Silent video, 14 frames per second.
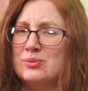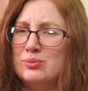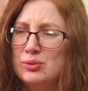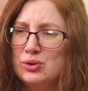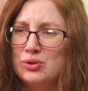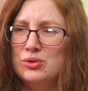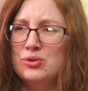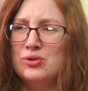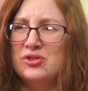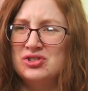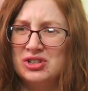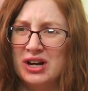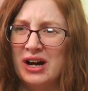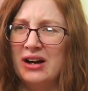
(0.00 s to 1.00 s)

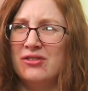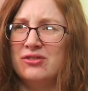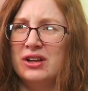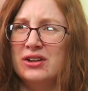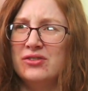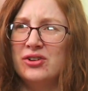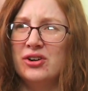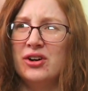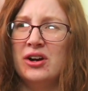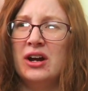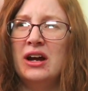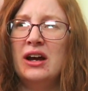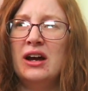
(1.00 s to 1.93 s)
smooth chai flavor.